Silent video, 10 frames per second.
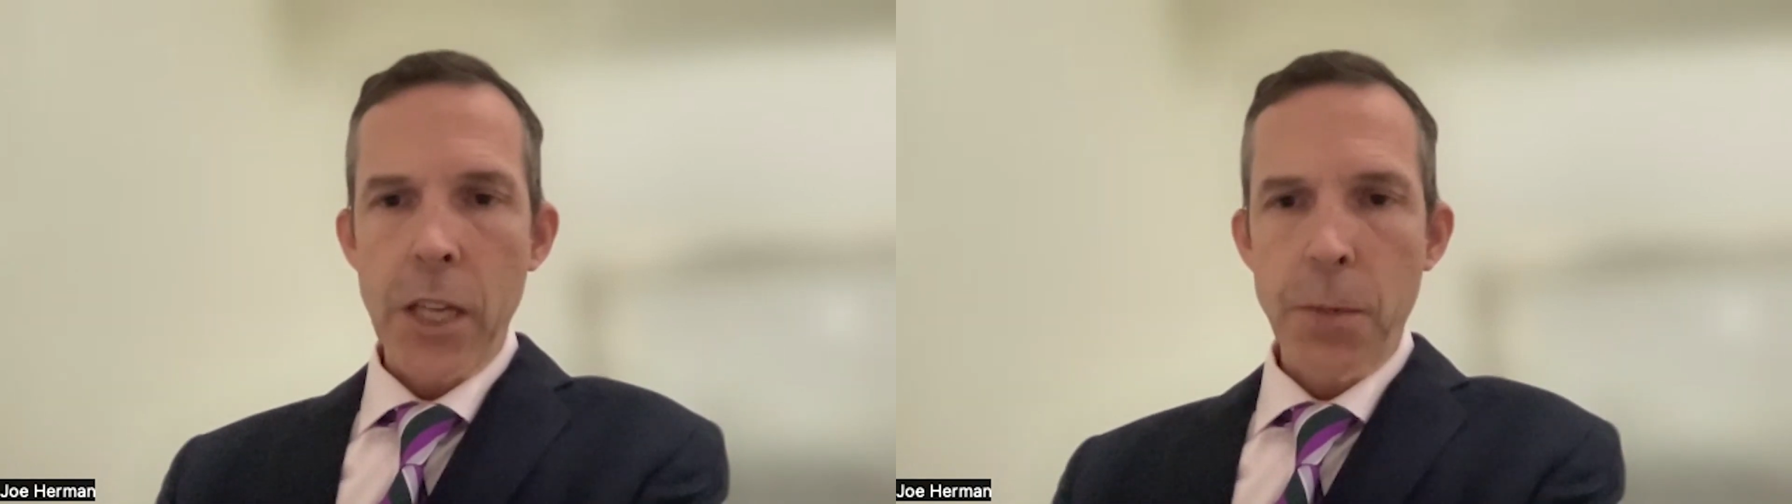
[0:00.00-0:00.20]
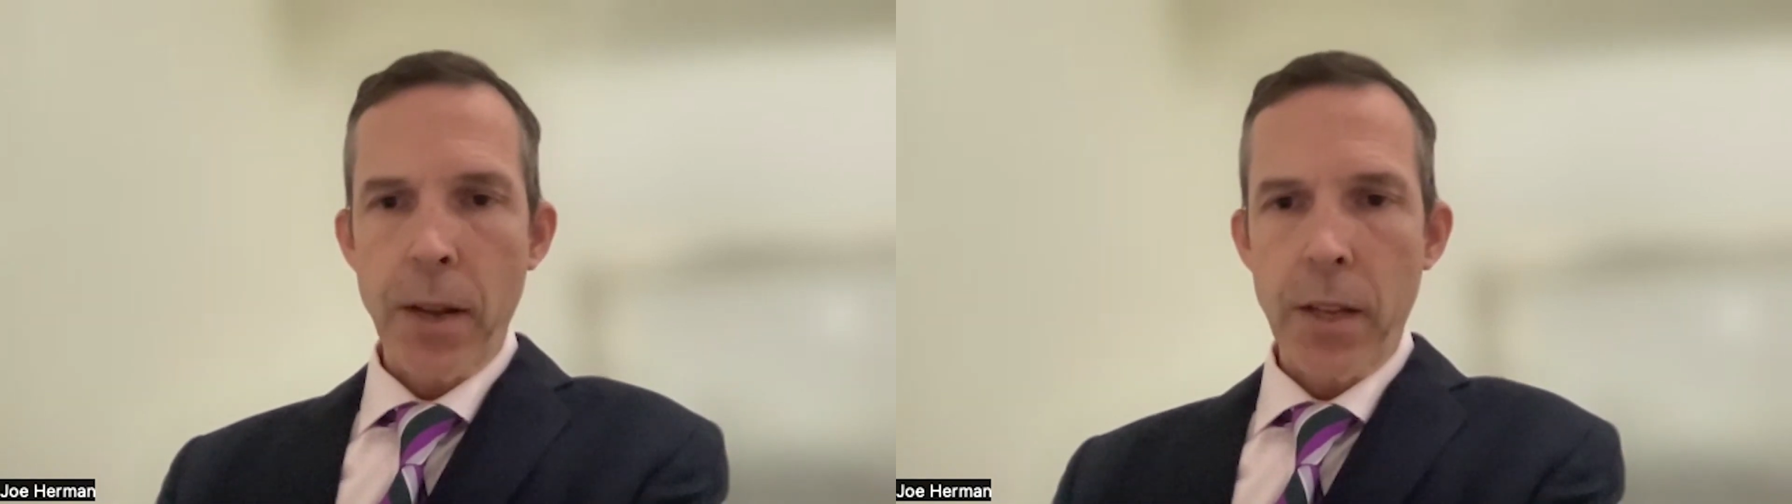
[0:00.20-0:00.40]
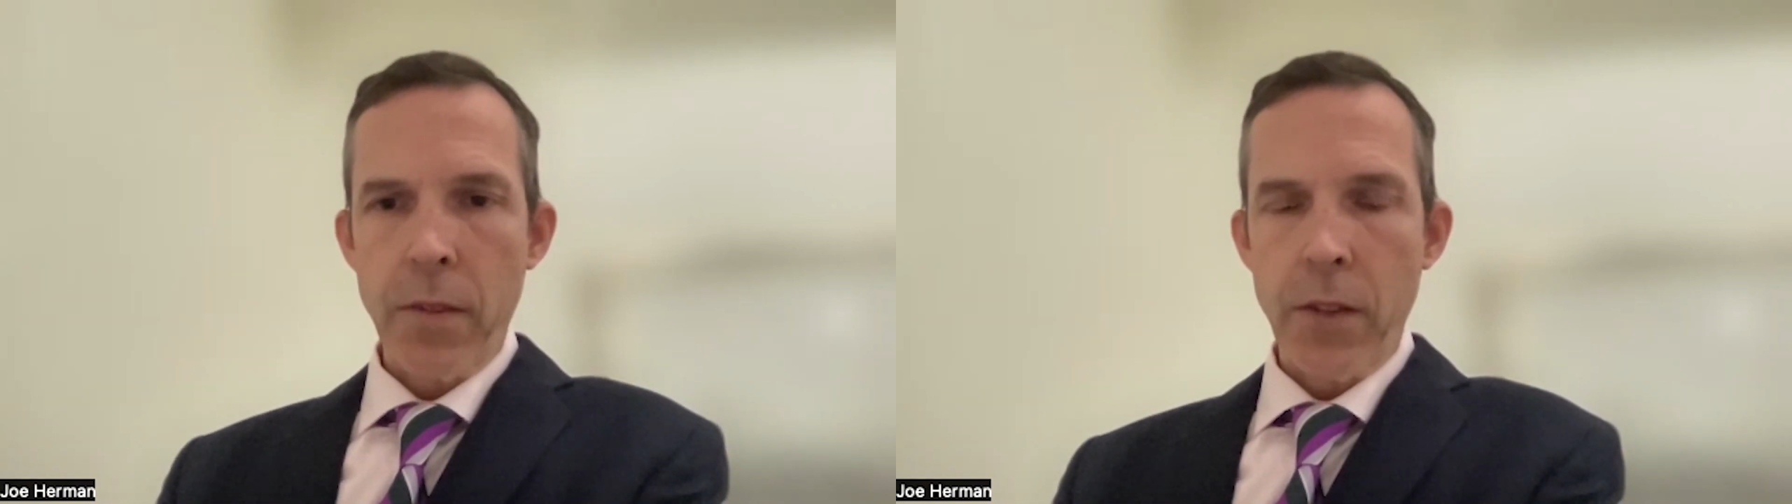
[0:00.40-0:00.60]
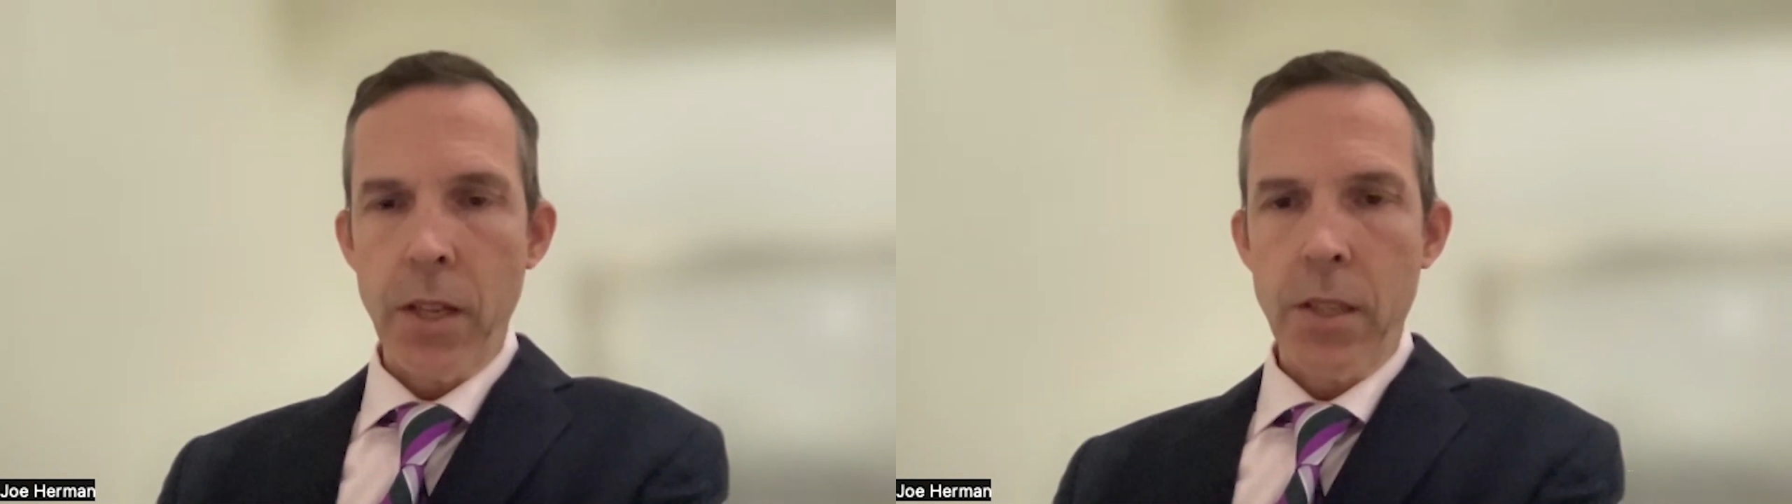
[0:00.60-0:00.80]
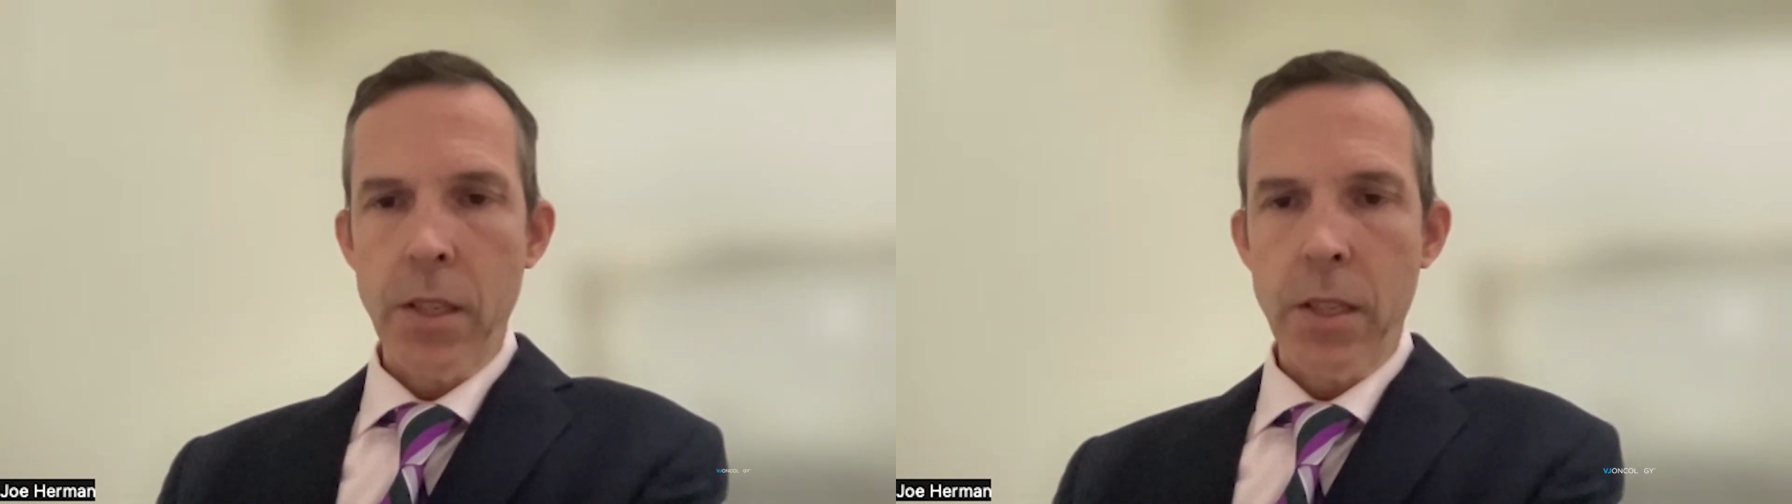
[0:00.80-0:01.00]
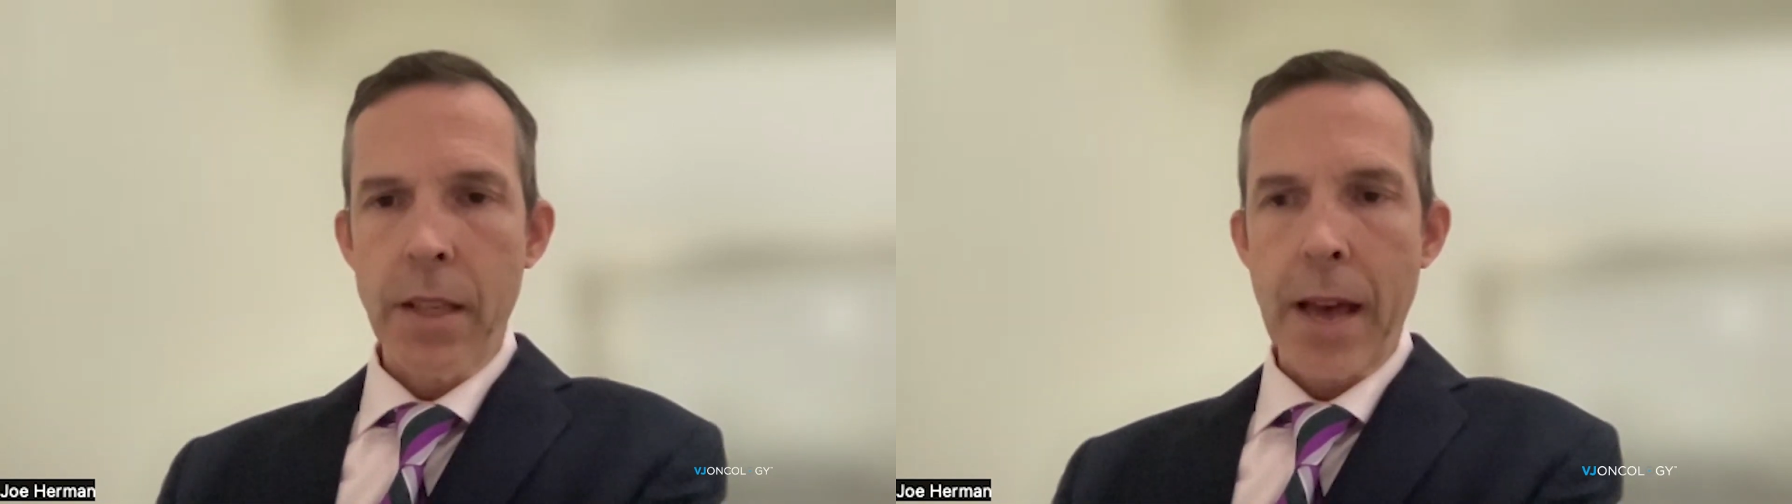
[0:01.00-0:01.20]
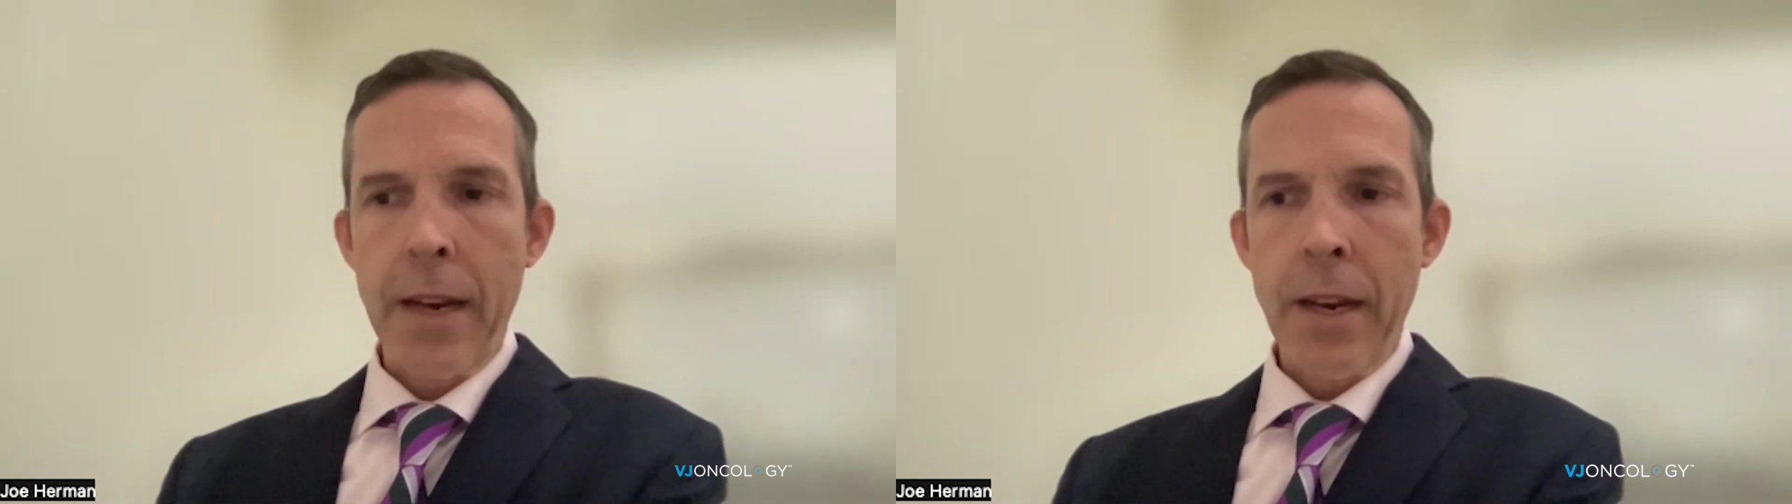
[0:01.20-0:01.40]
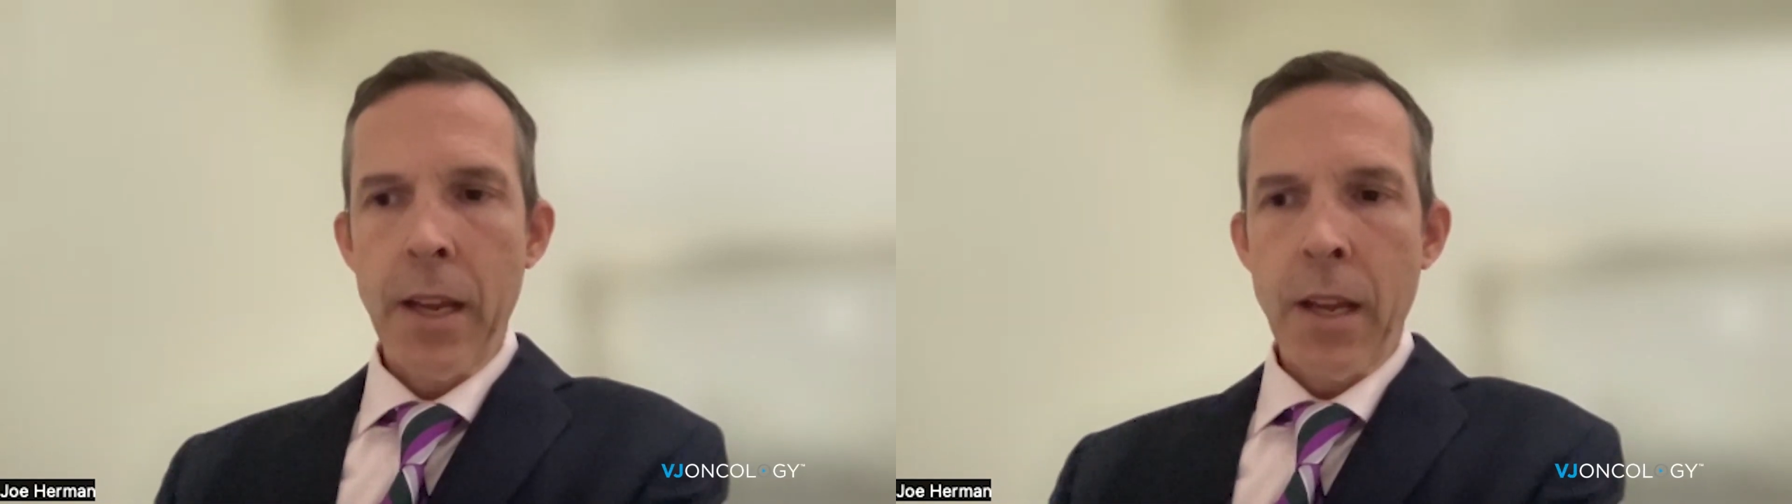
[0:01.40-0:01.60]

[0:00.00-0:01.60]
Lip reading: aspect of this is that,